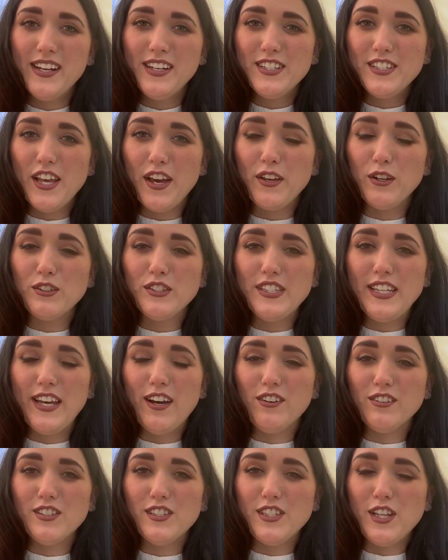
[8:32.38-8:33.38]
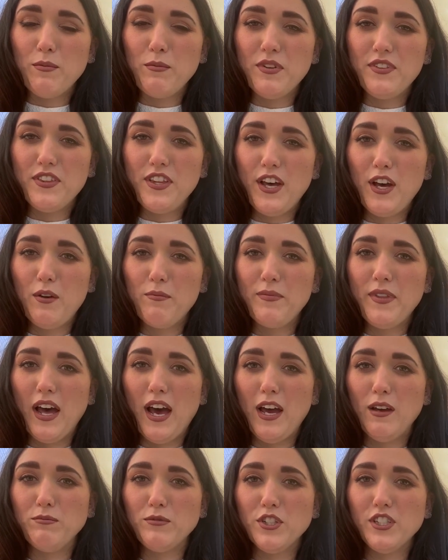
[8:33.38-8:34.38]
So you'll see on some of them
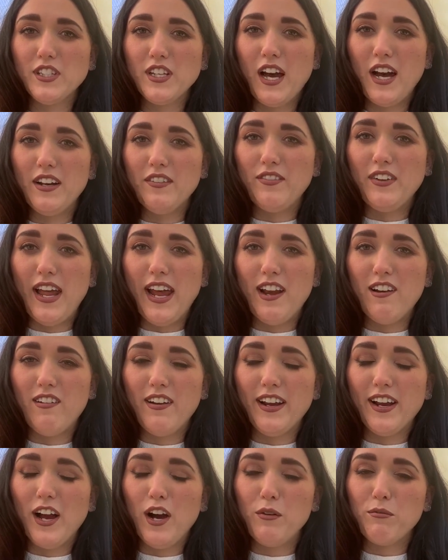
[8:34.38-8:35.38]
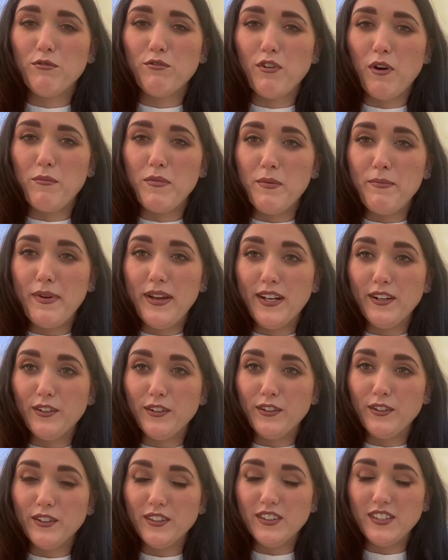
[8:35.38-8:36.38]
that I'm just kind of layering up from the
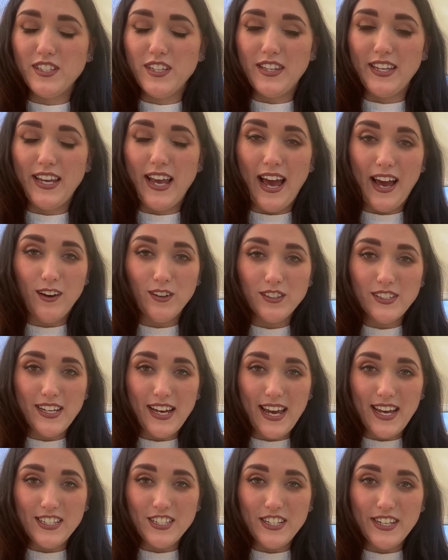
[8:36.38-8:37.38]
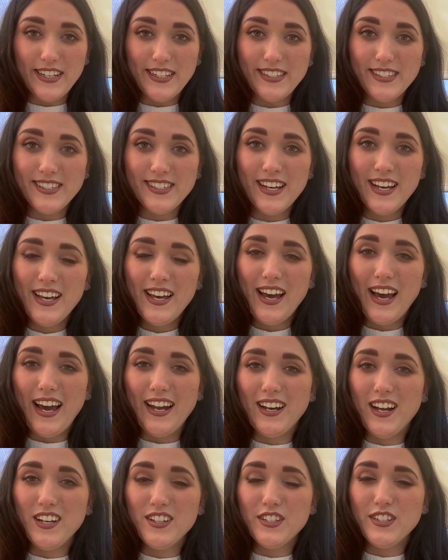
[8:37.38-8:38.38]
middle to the outer edges,
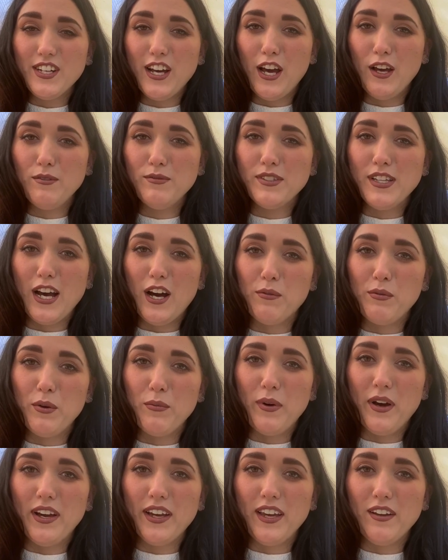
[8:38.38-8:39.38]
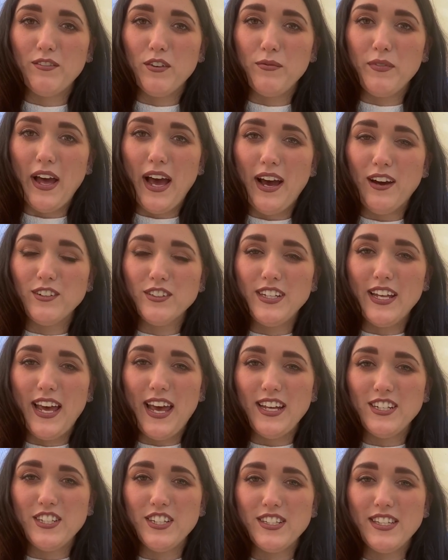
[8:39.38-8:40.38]
and other times I'll be working from the outer
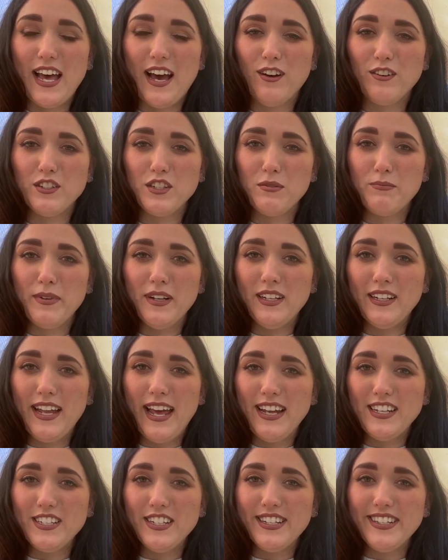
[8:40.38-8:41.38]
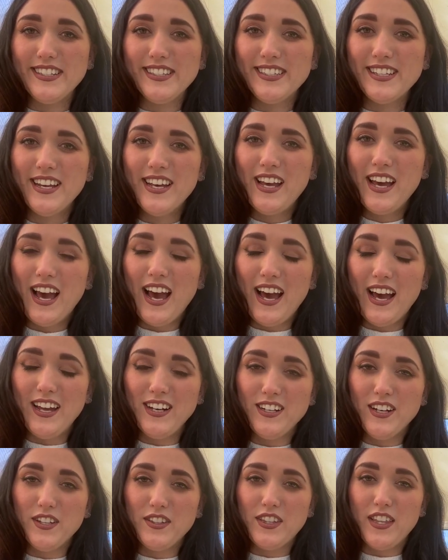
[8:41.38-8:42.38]
edges out to middle edges.
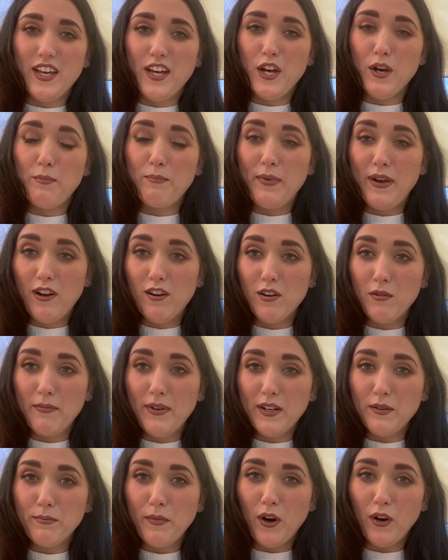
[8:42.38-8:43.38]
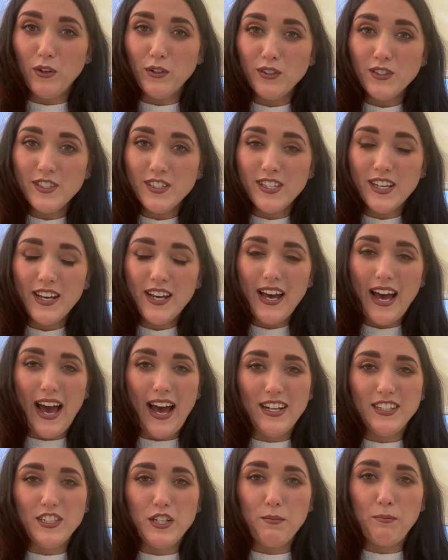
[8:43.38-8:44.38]
And the pyramid molds,
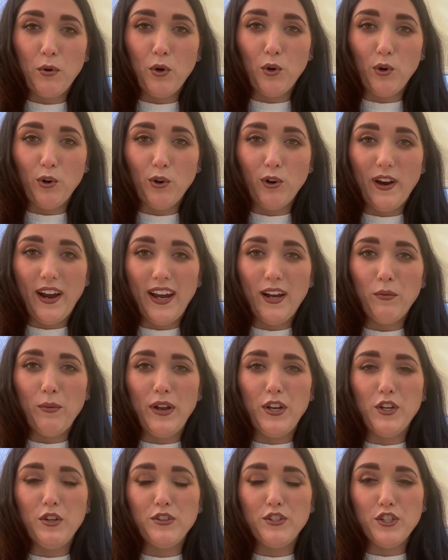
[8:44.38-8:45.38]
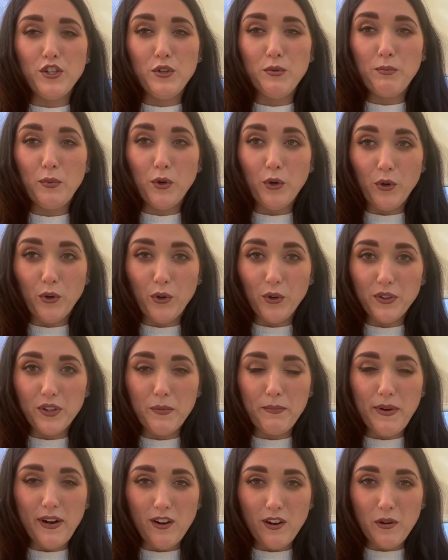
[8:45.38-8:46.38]
actually pouring, when you do pour the
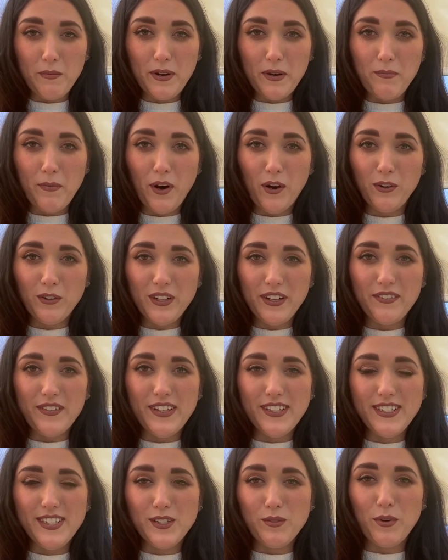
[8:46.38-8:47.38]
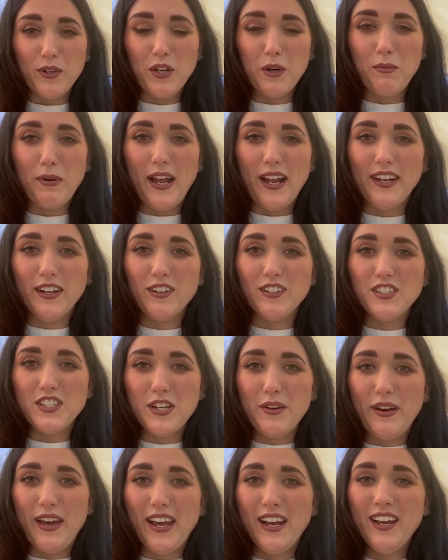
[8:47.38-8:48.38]
pyramid mold, if this is what you're planning on
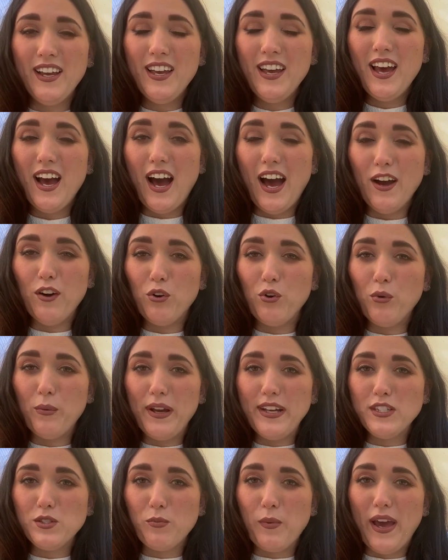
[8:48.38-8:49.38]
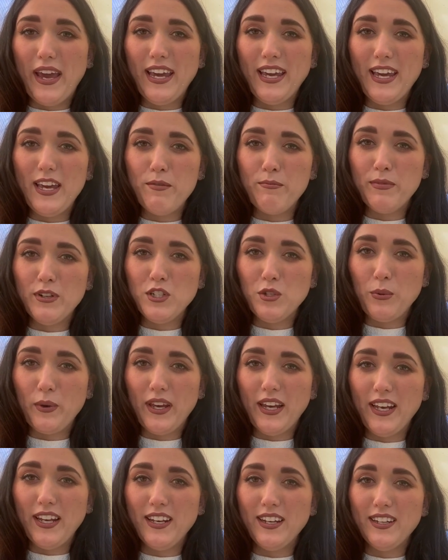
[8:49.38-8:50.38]
doing, I always wait in
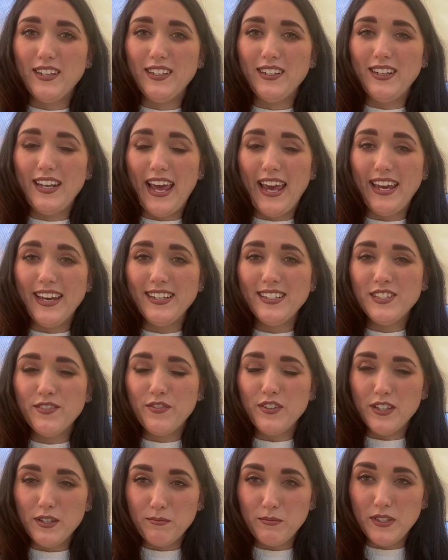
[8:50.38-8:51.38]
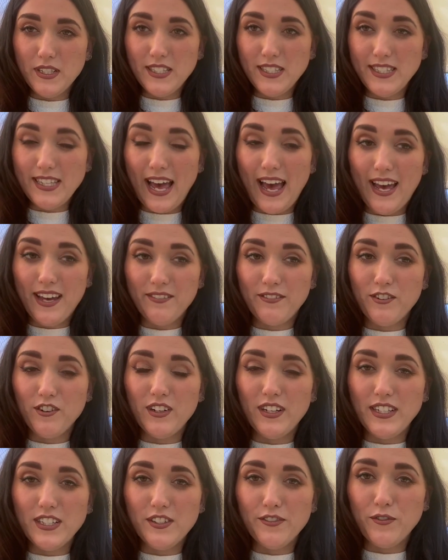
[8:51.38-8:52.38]
between layers for them to set for at
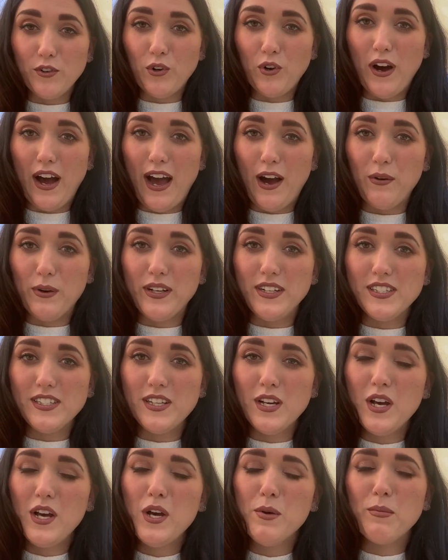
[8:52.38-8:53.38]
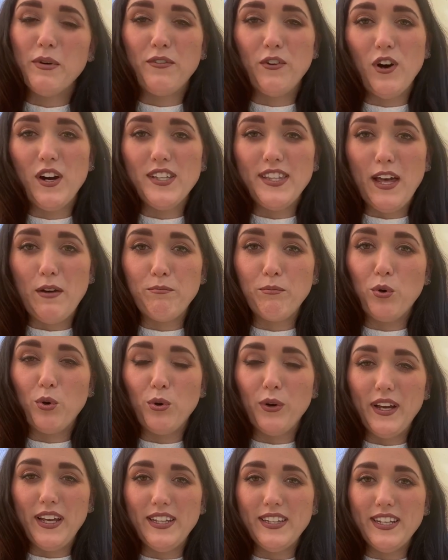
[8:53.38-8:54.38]
least 4 hours before I then
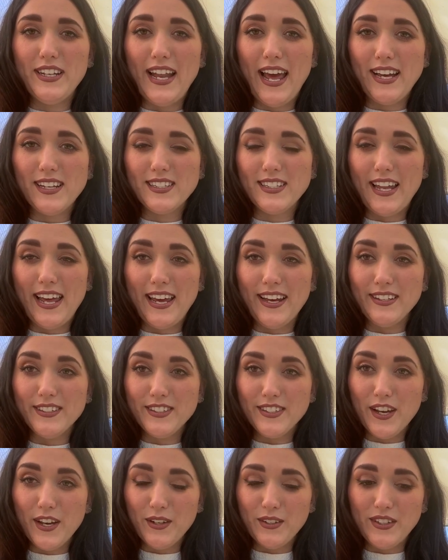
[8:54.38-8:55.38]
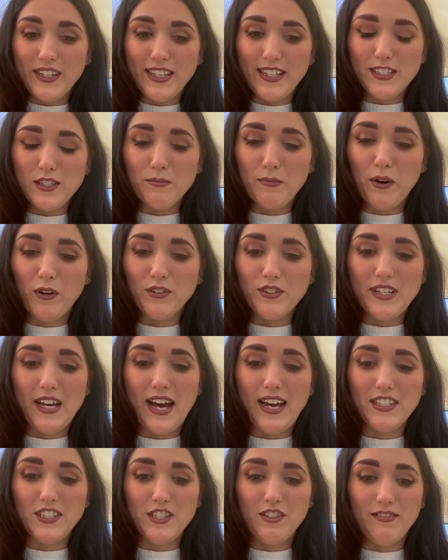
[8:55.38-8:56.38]
pour in the next layer. So these molds are
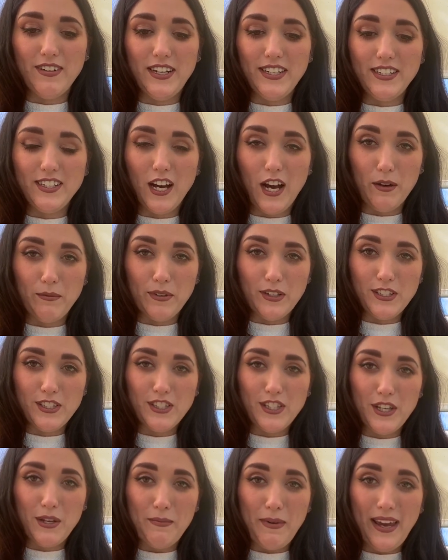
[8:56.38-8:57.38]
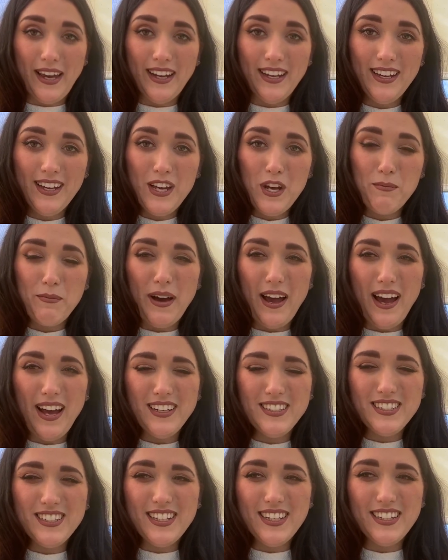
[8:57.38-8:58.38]
actually really time consuming, but
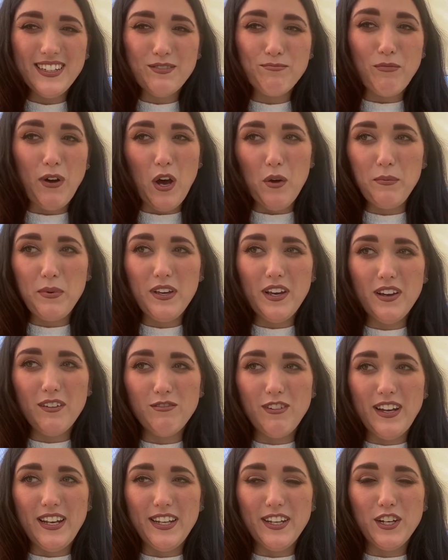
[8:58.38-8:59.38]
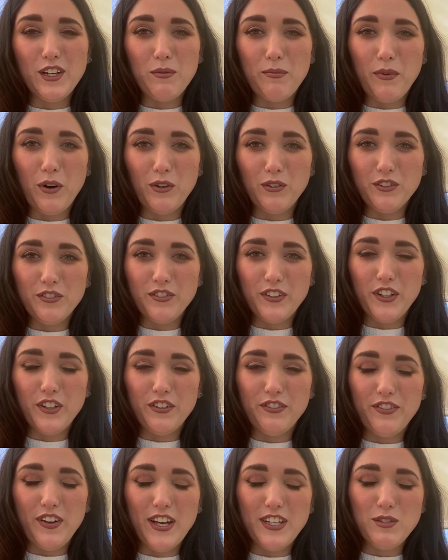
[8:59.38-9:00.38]
actually might be a really good mold for your
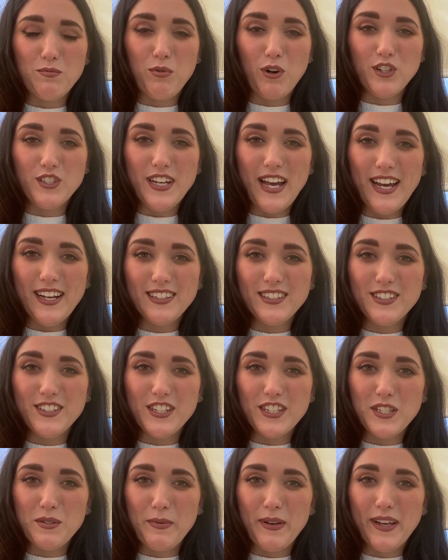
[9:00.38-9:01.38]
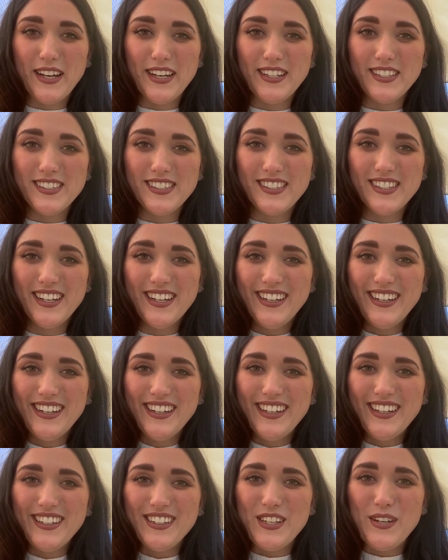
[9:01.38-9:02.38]
first project, just because
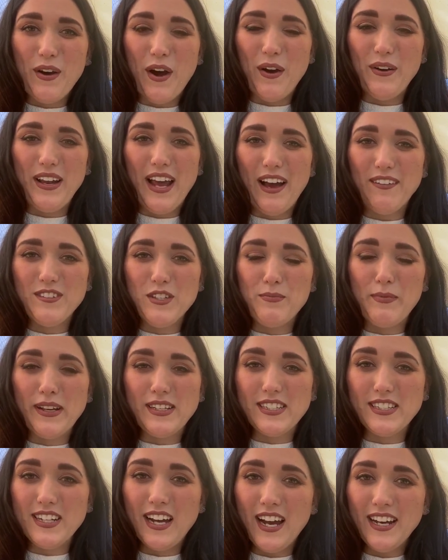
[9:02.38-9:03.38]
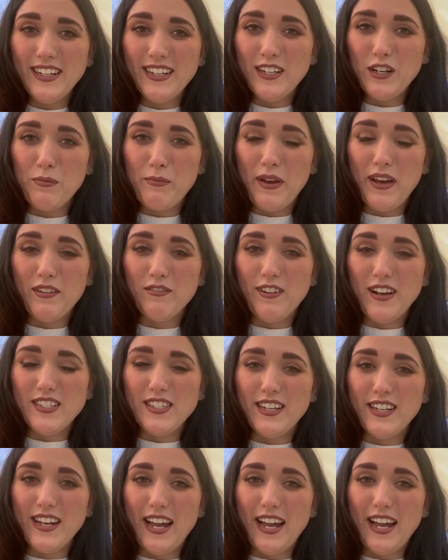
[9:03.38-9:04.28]
you only have to mix a tiny little bit of resin